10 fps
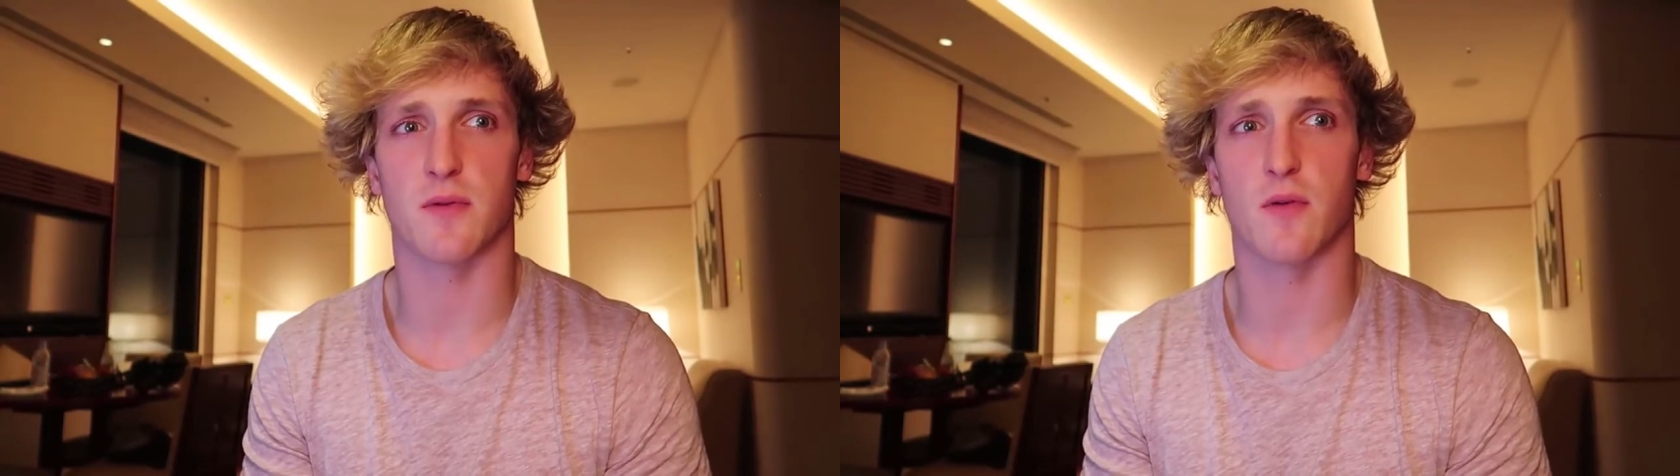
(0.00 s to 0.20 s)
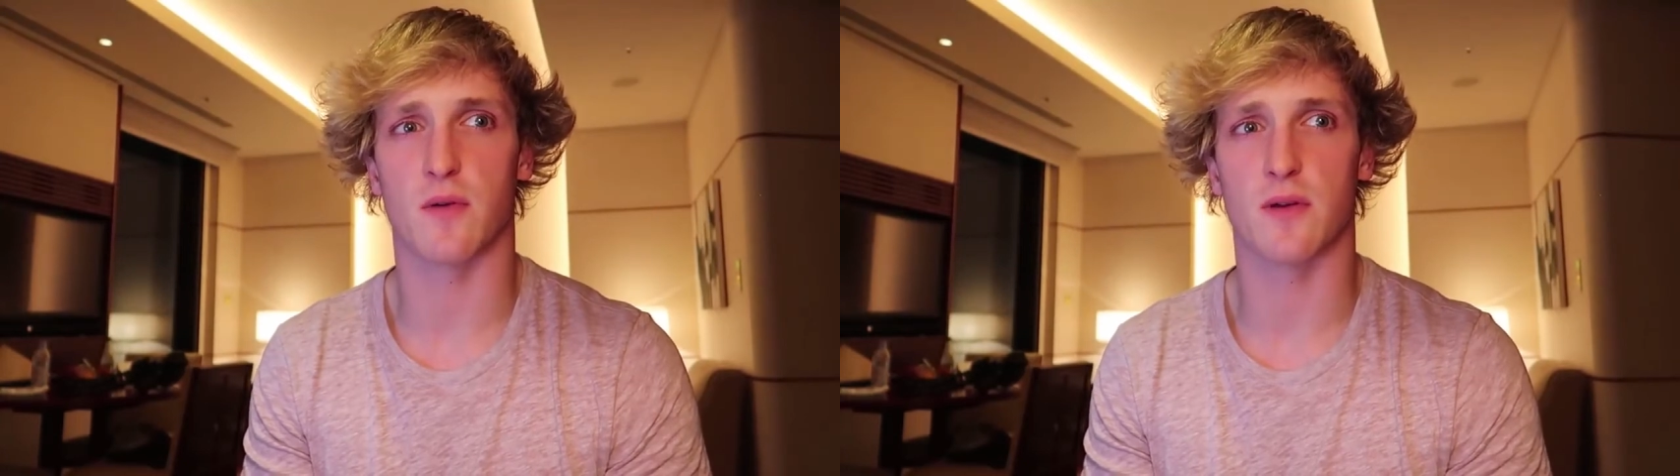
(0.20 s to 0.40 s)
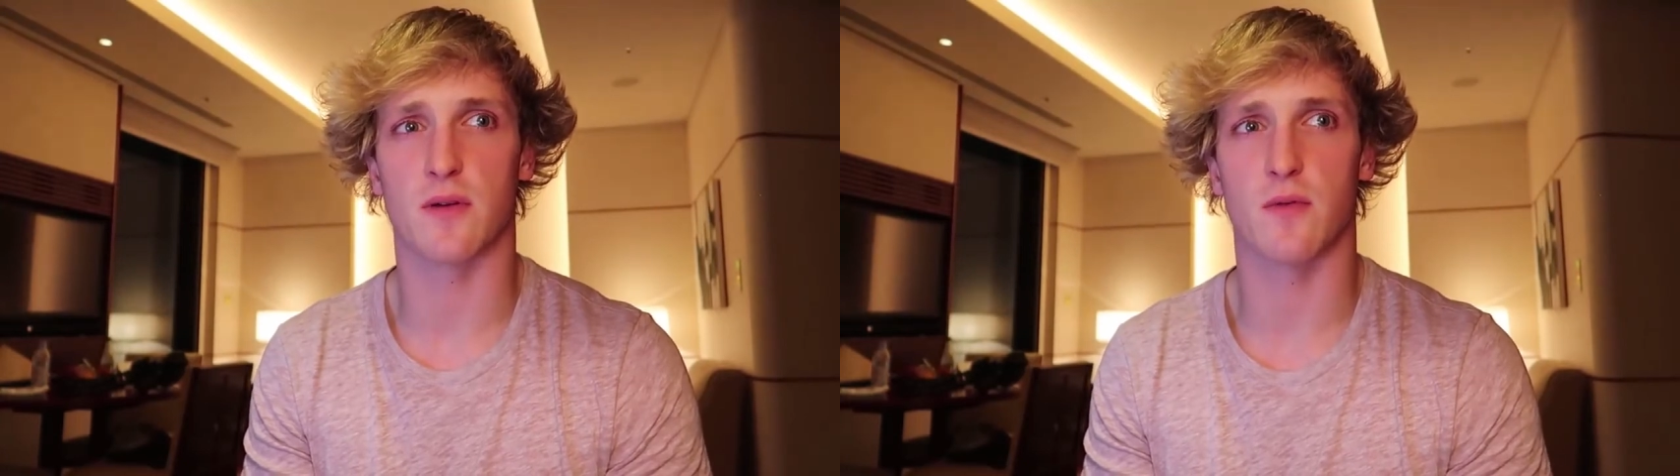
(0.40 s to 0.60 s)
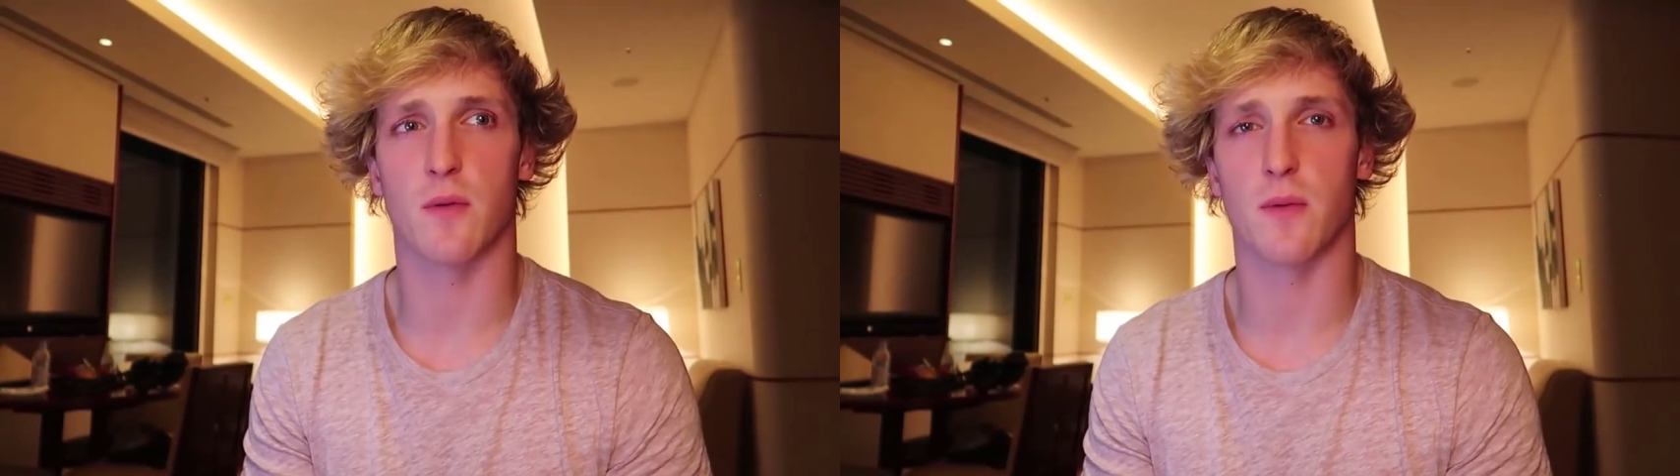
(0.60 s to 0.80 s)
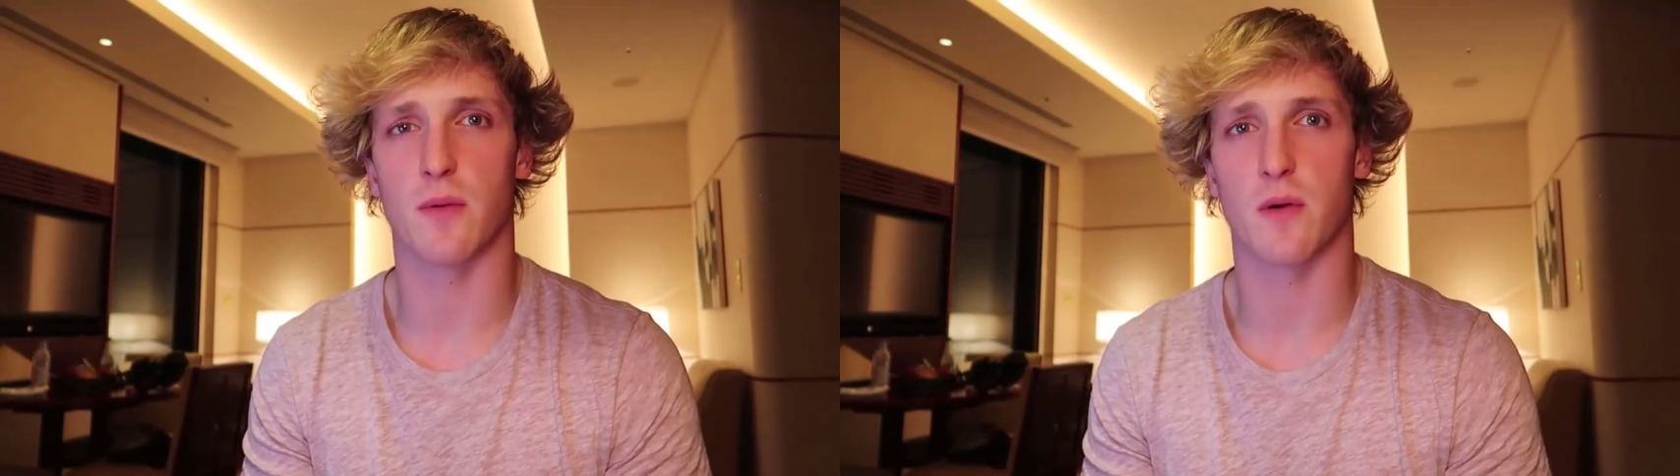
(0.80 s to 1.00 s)
recording
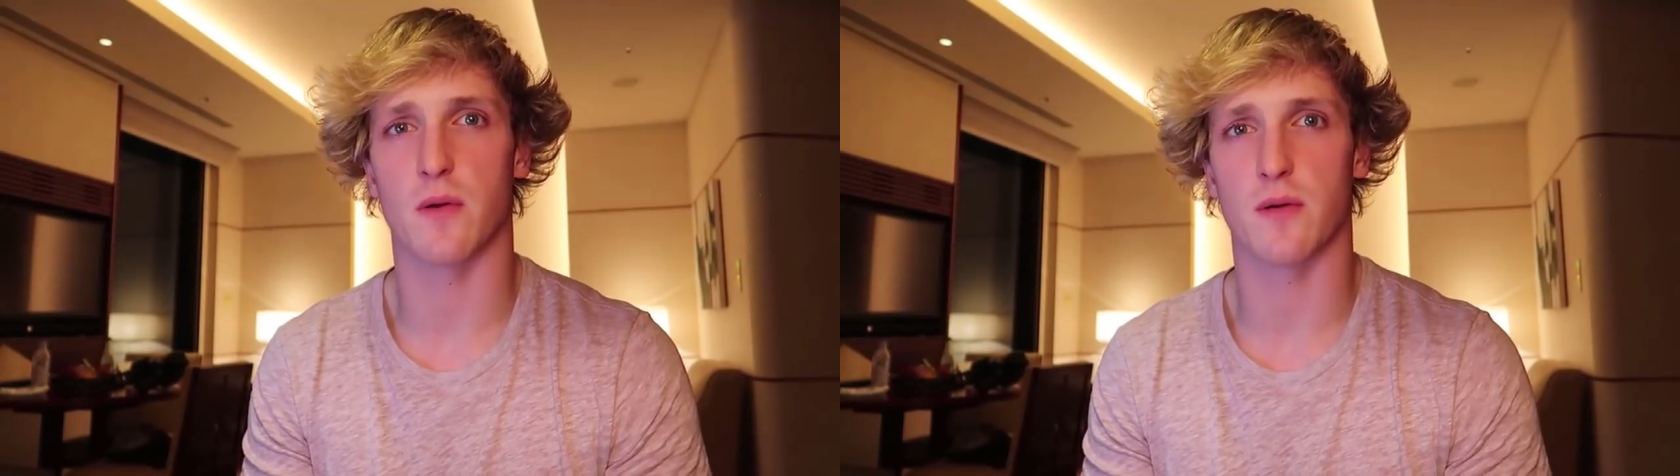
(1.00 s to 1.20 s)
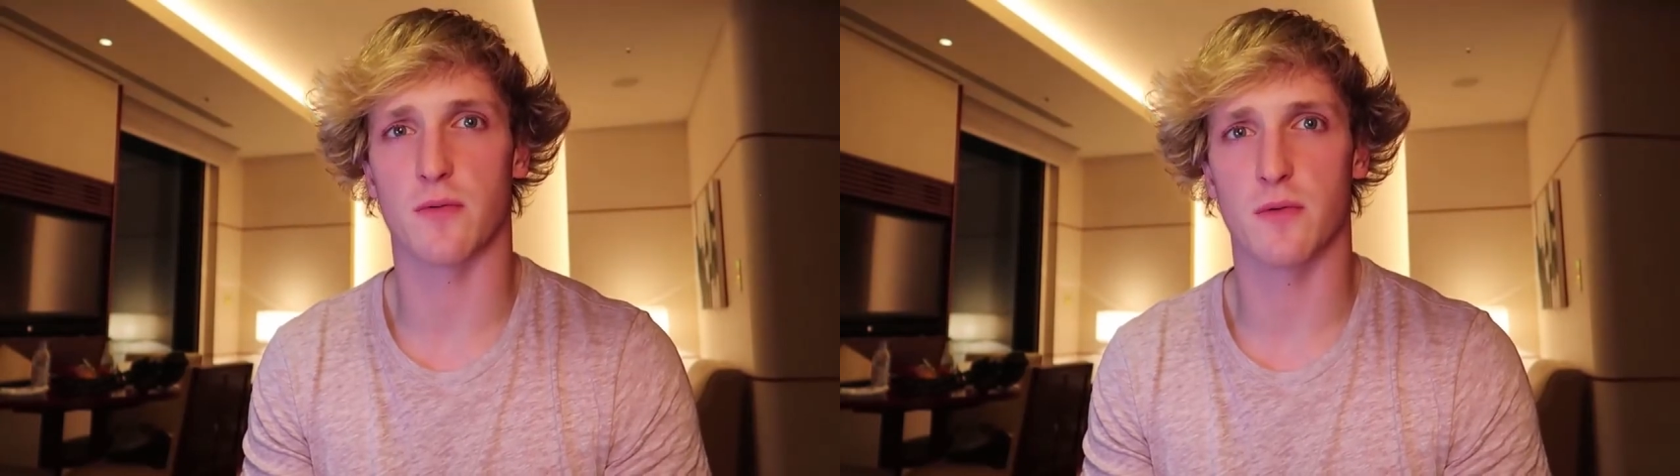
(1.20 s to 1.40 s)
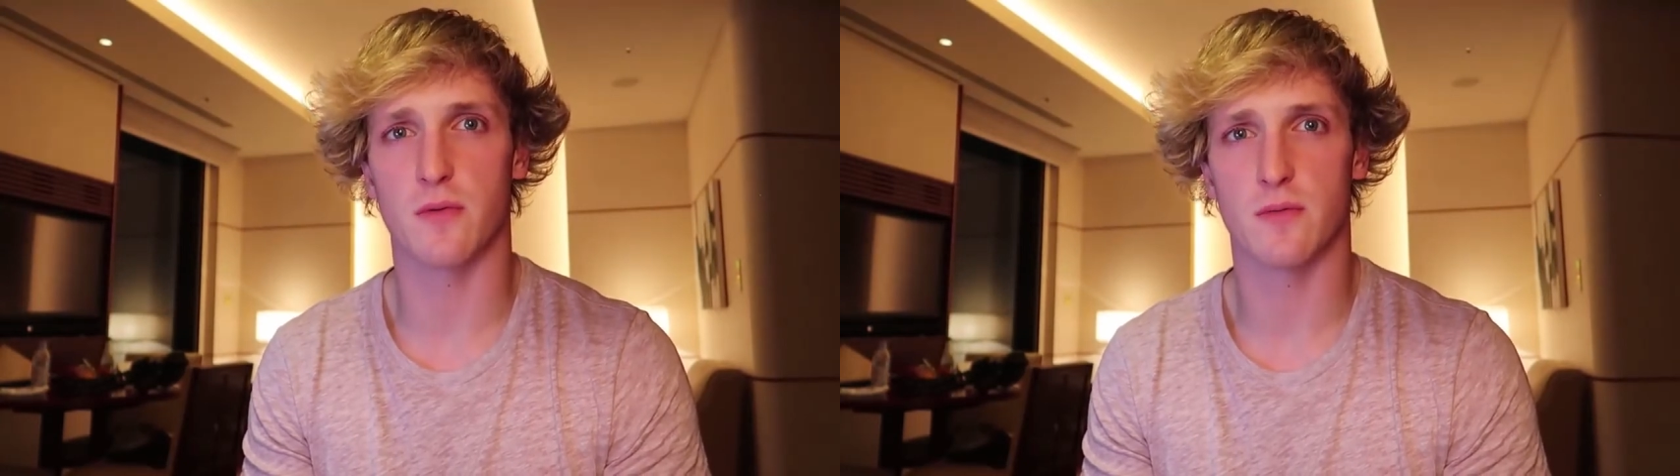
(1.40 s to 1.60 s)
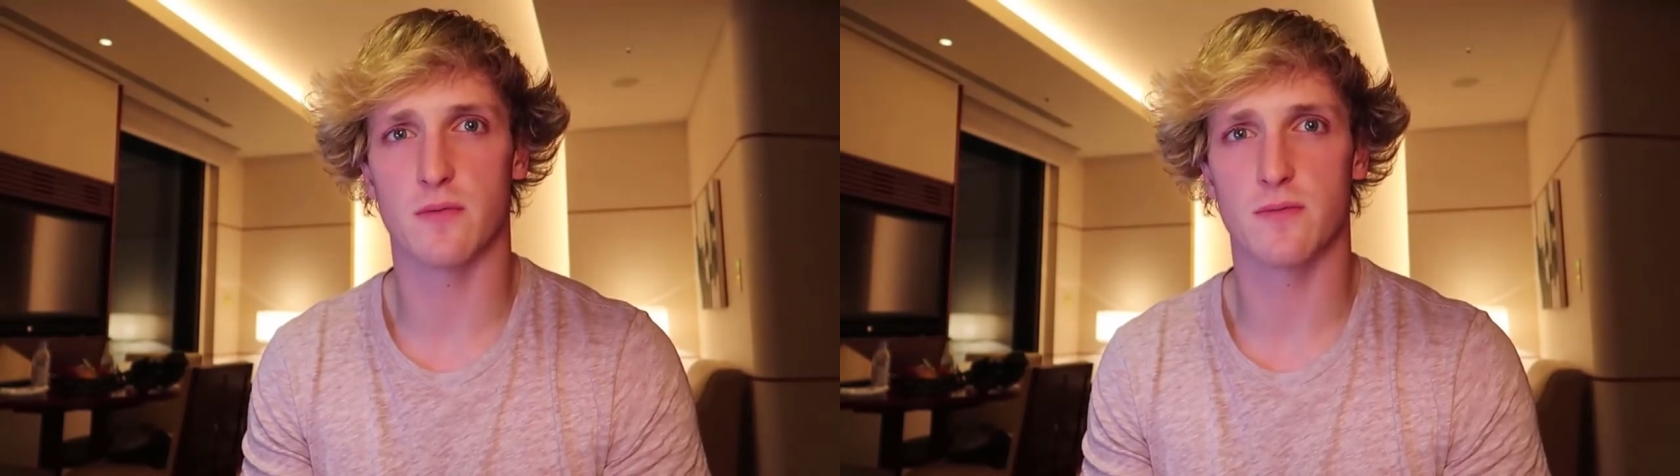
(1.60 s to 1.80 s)
what we were going through.